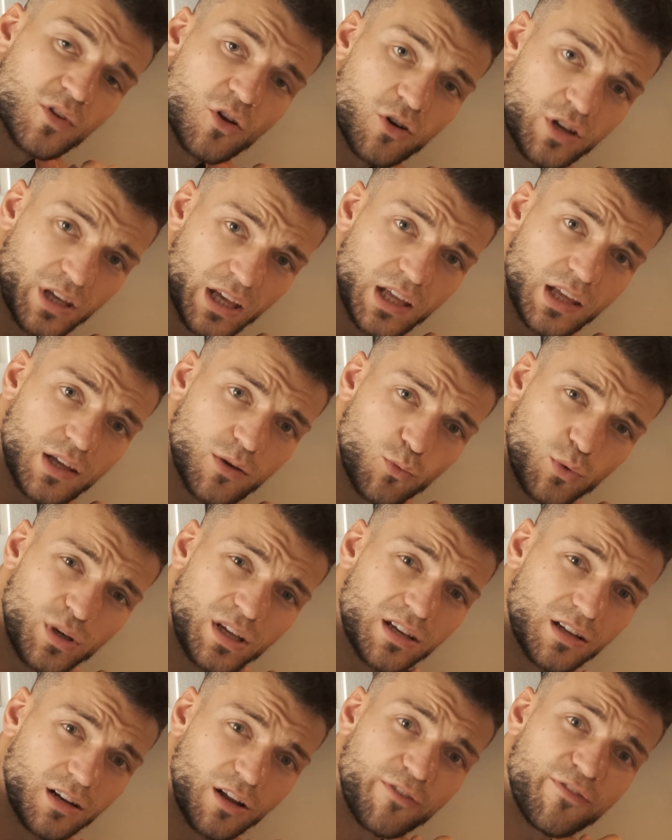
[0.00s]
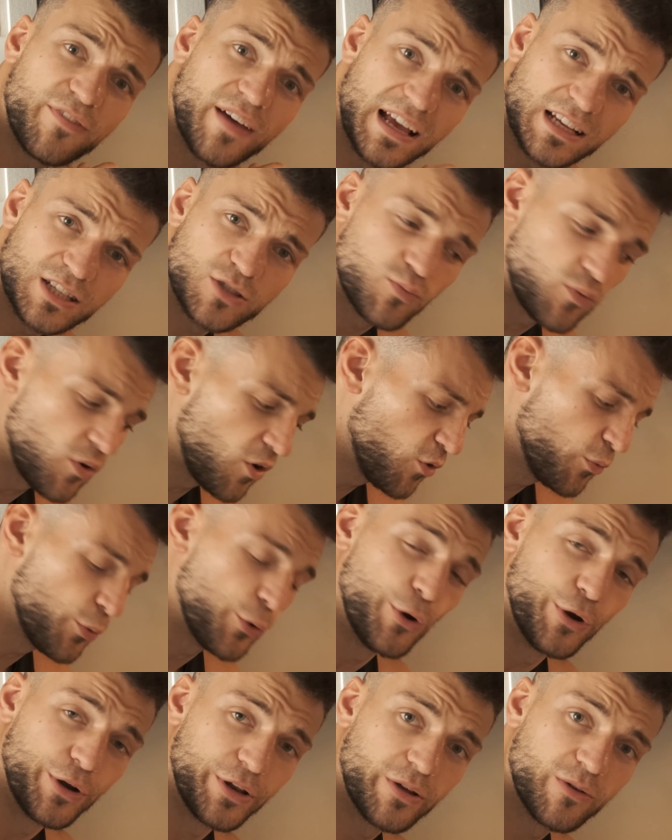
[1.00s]
Okay, we're gonna fast
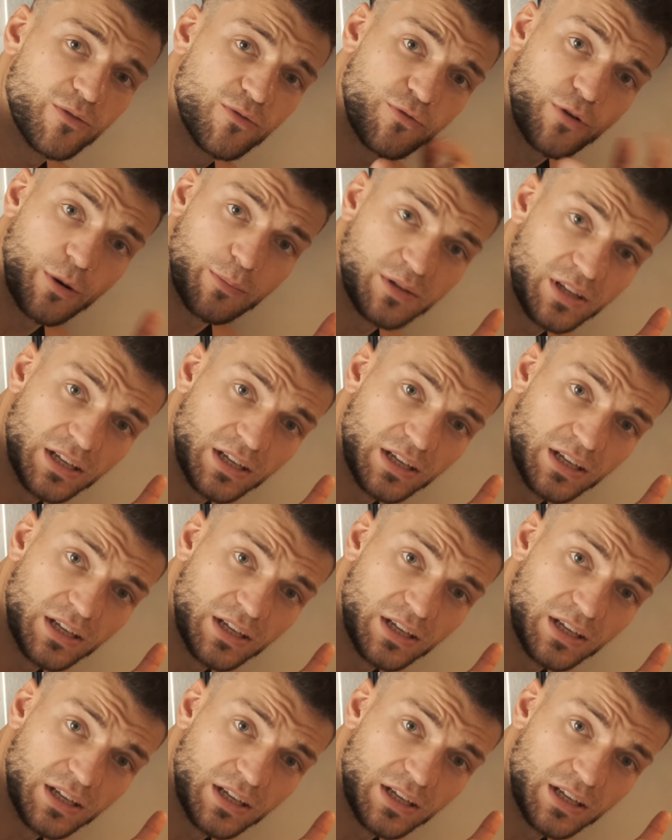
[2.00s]
forward from